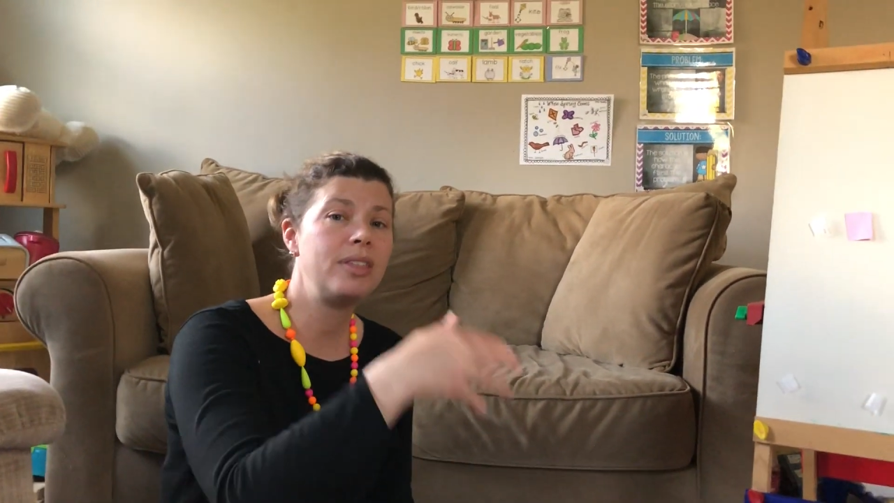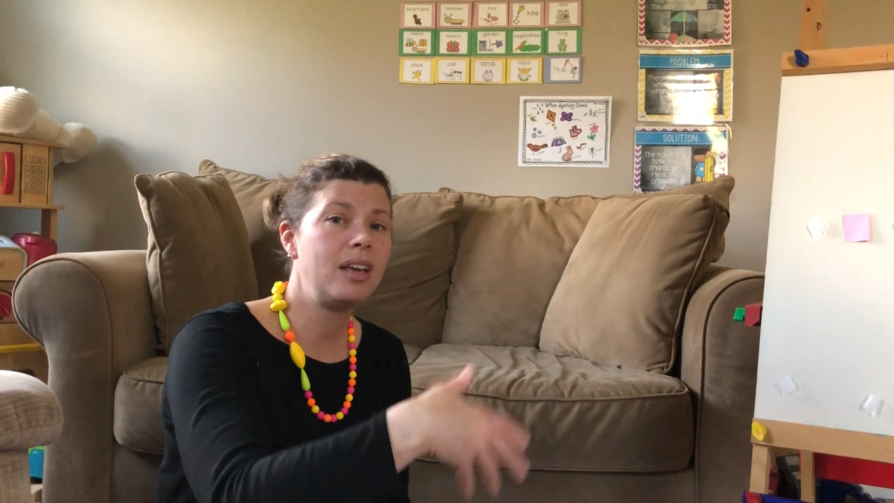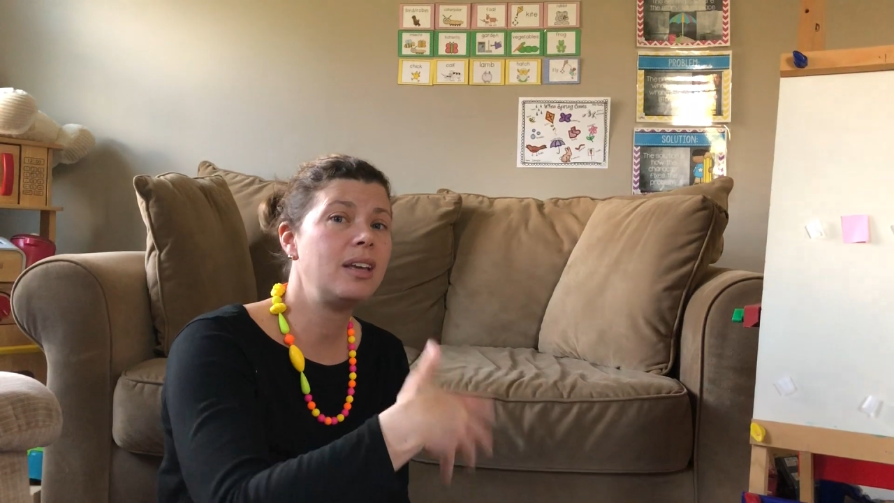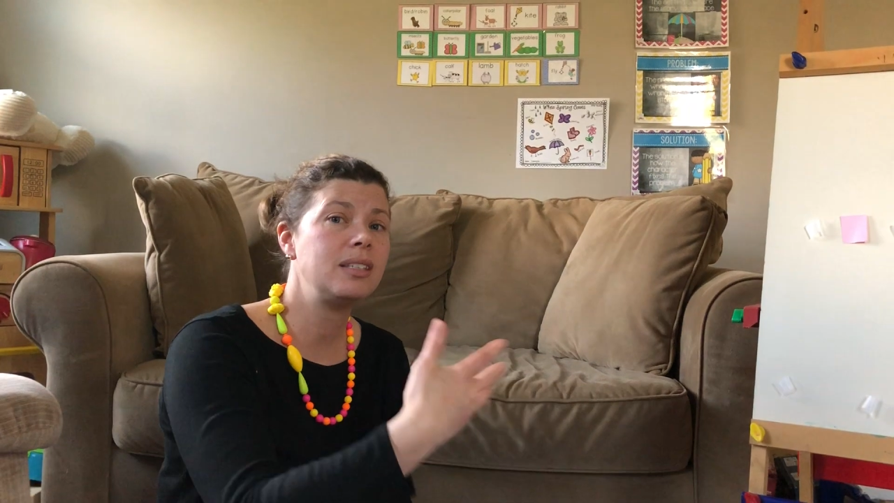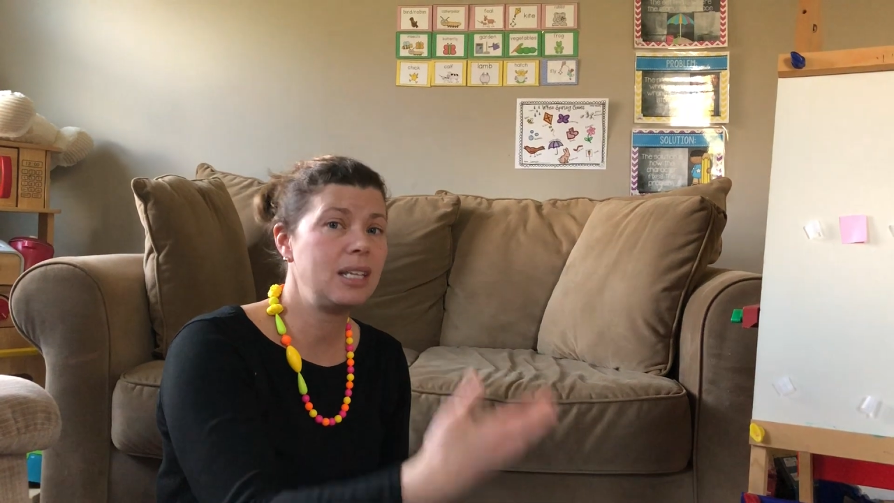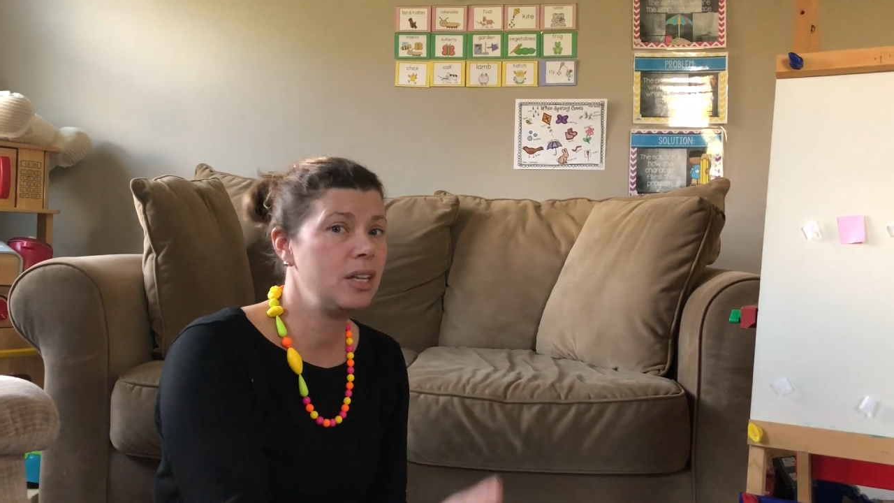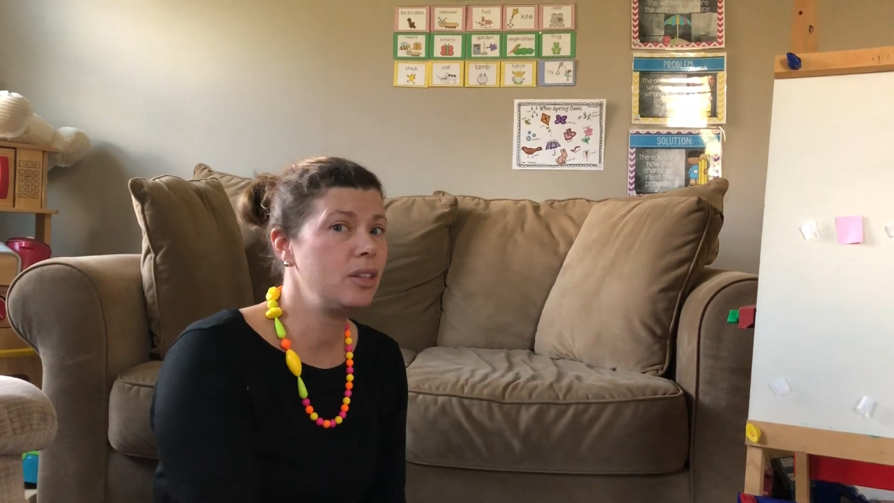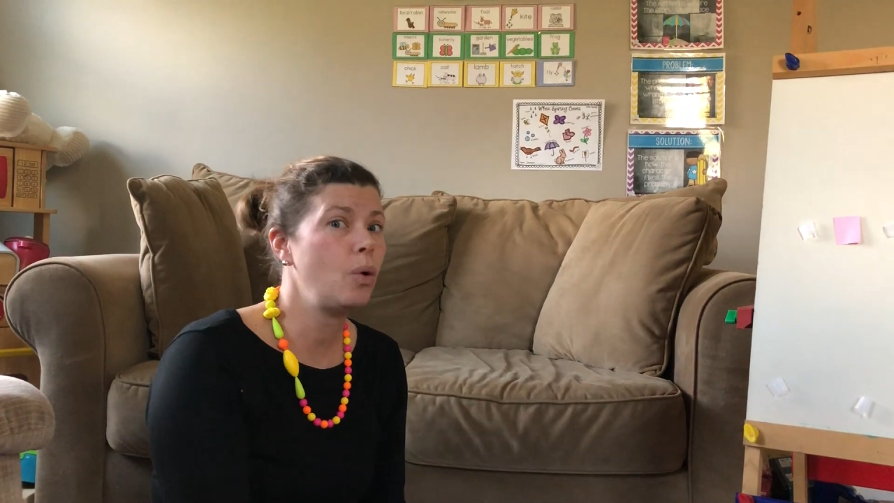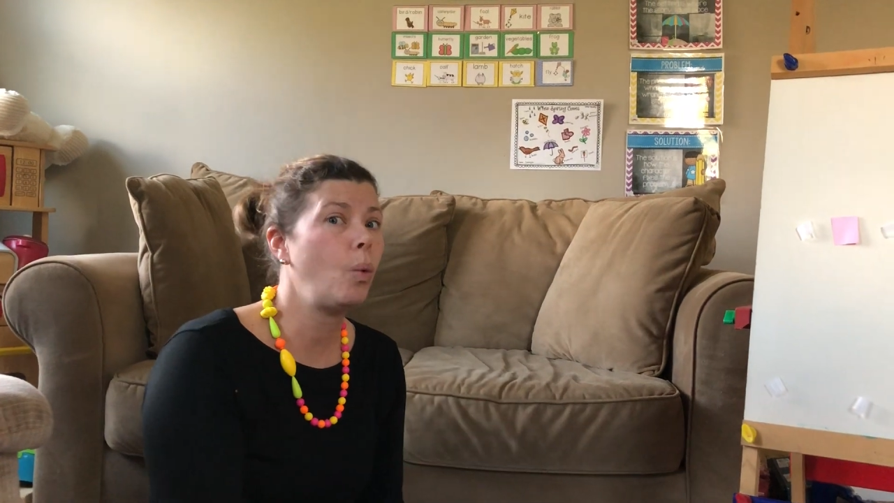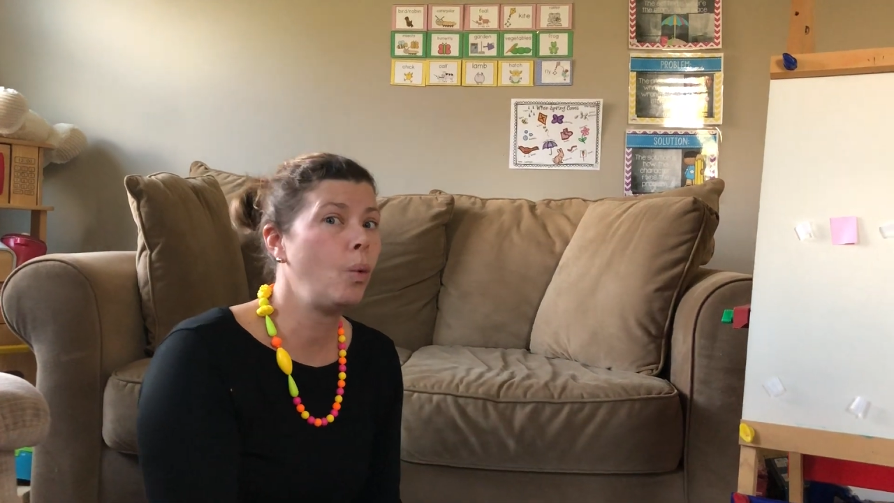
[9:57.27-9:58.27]
things
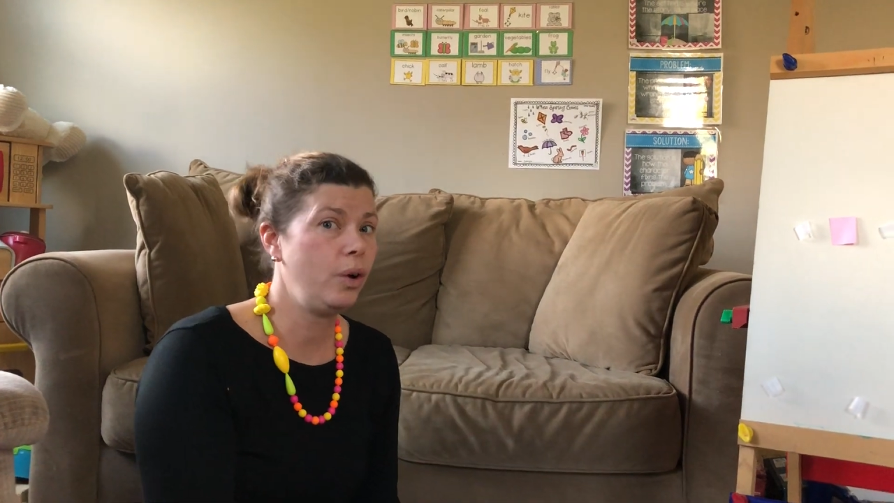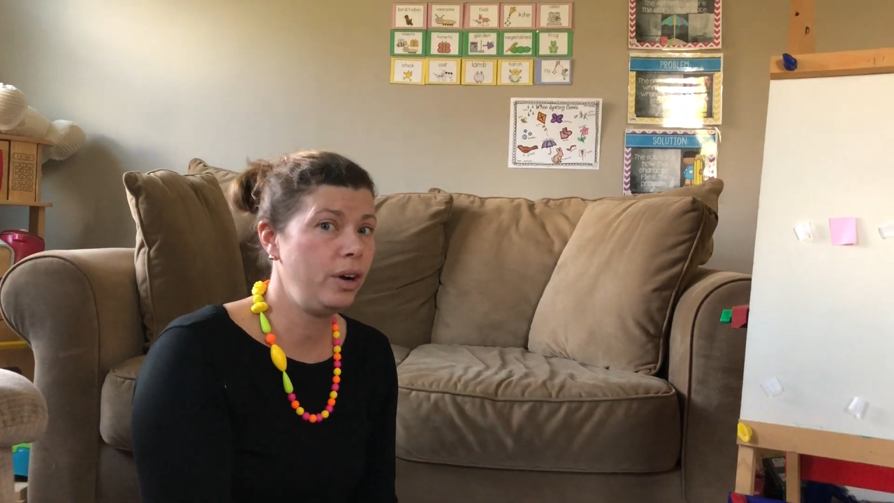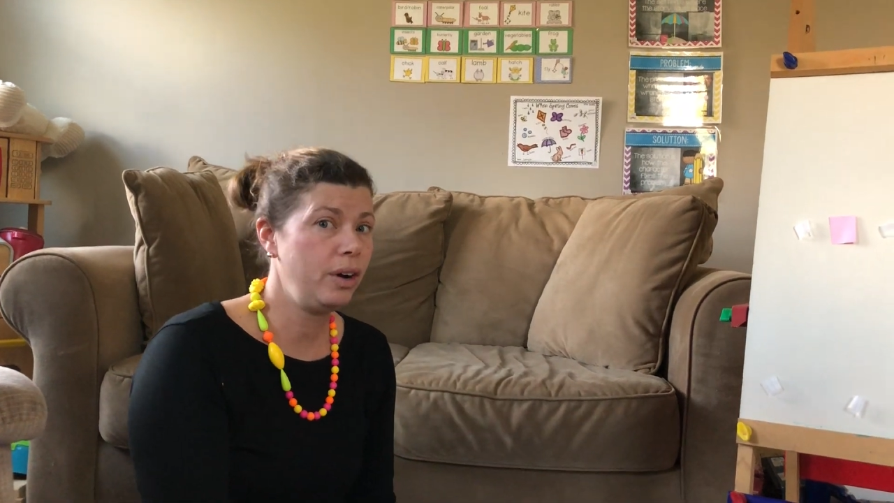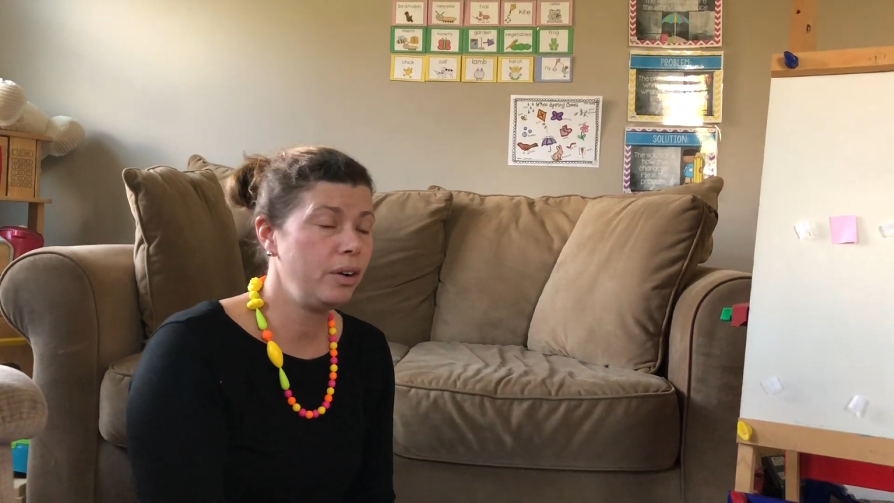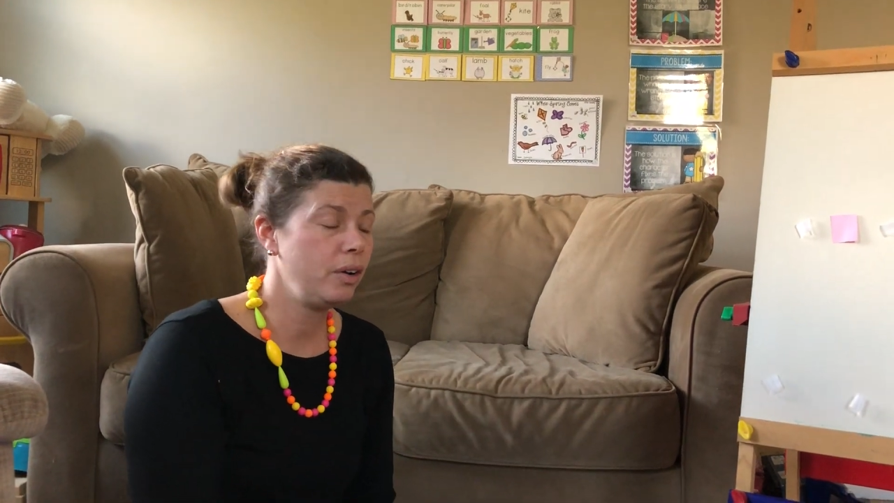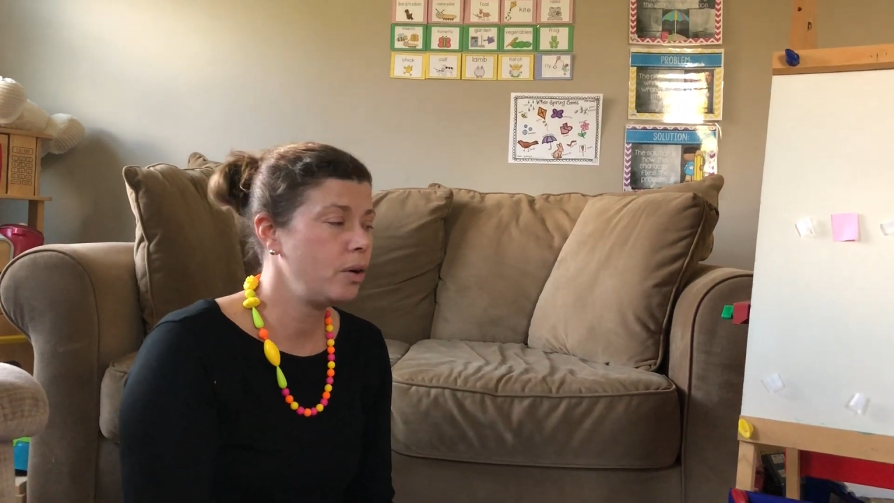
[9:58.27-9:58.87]
in order,